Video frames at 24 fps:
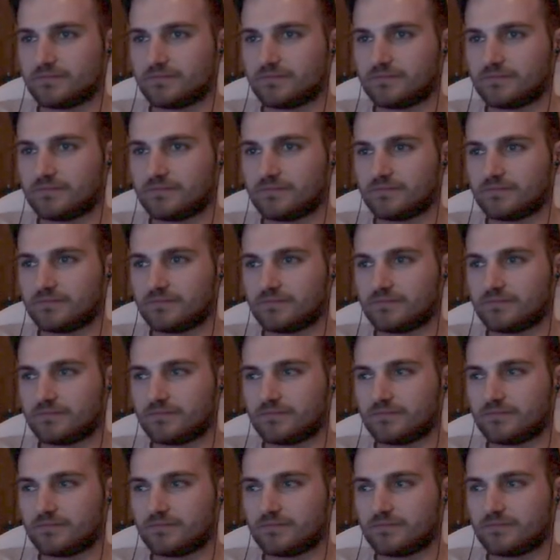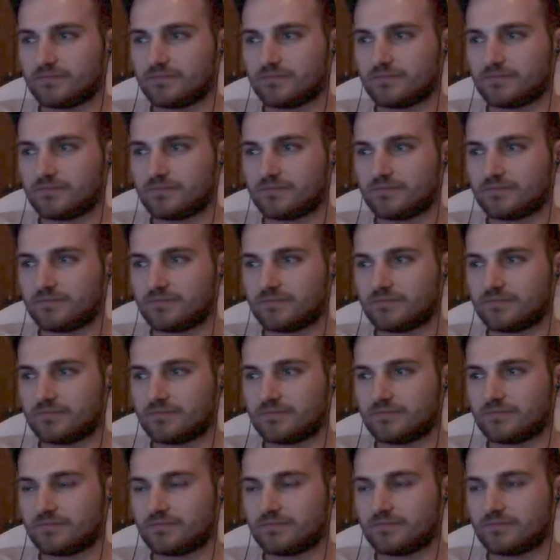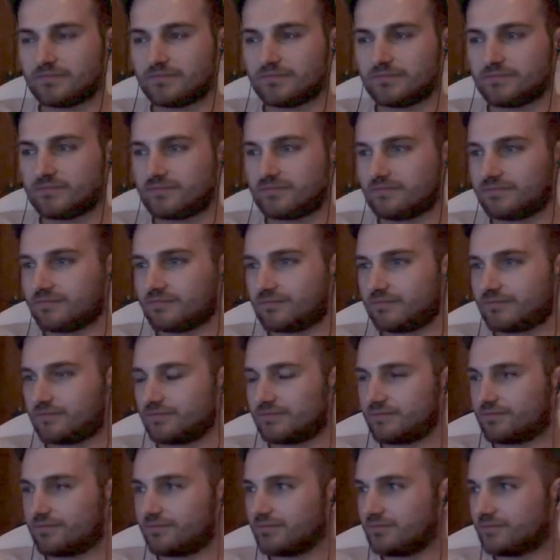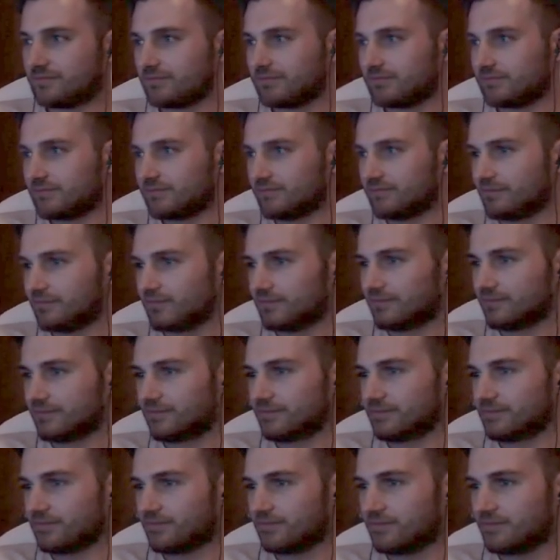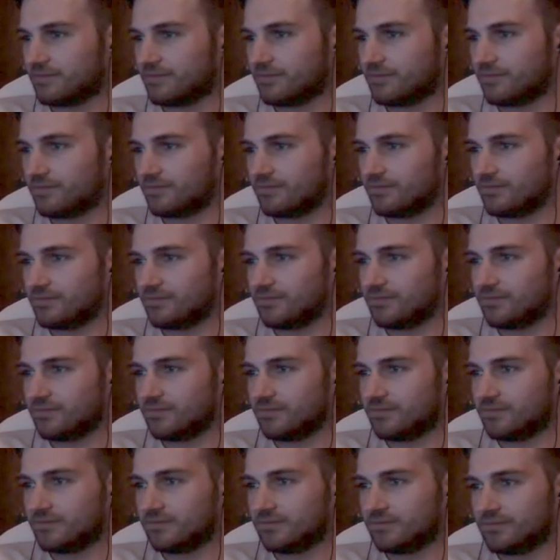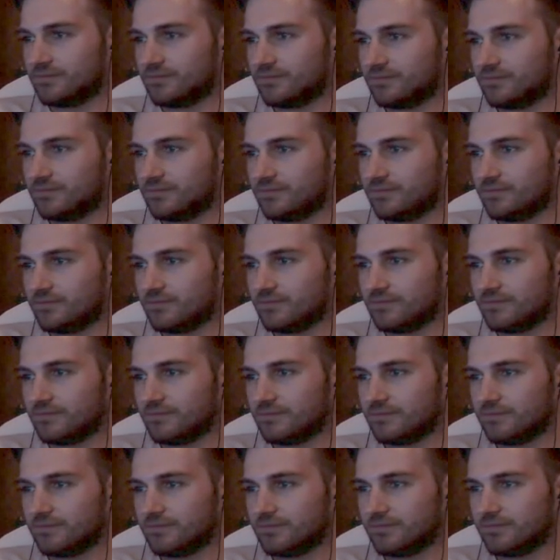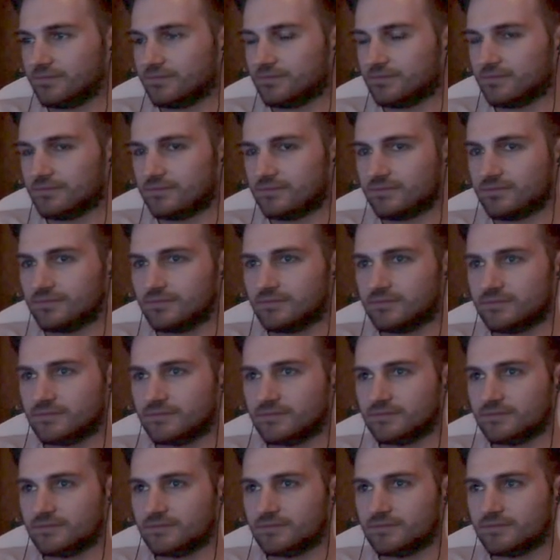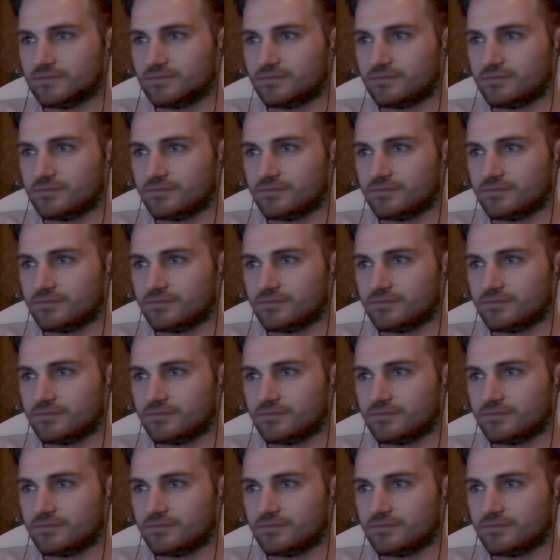The person shown says nothing.